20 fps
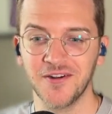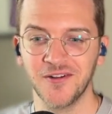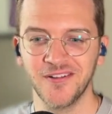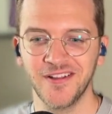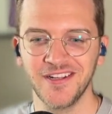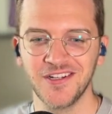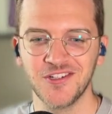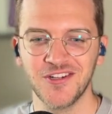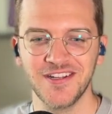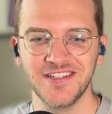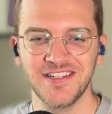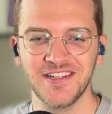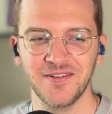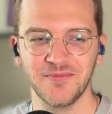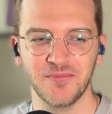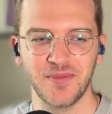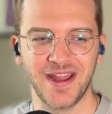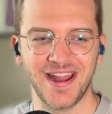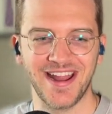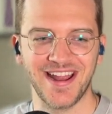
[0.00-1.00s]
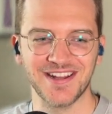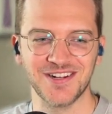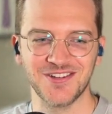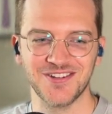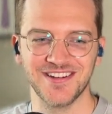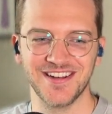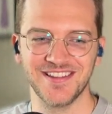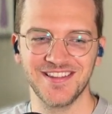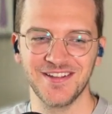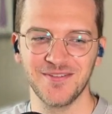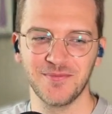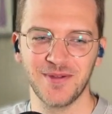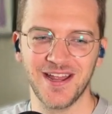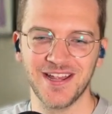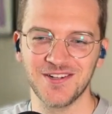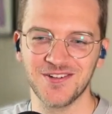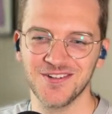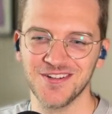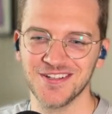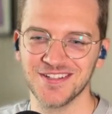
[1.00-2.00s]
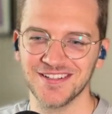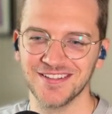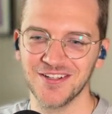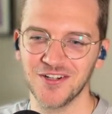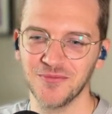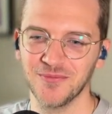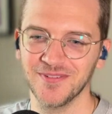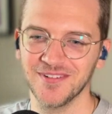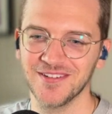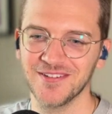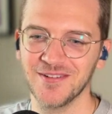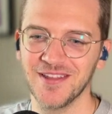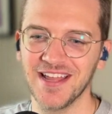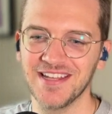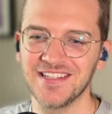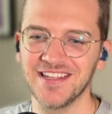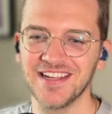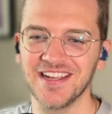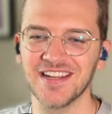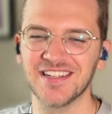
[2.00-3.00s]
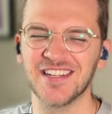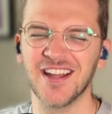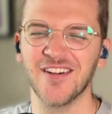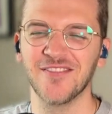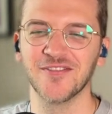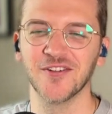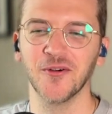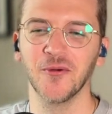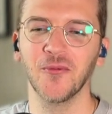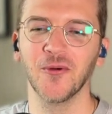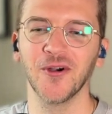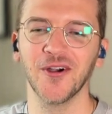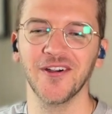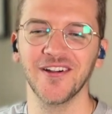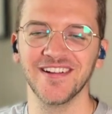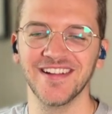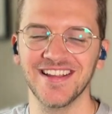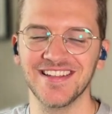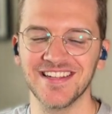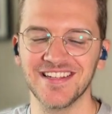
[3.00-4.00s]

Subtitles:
I don't like chasing passion. I think passion is a little, that's like a tougher word.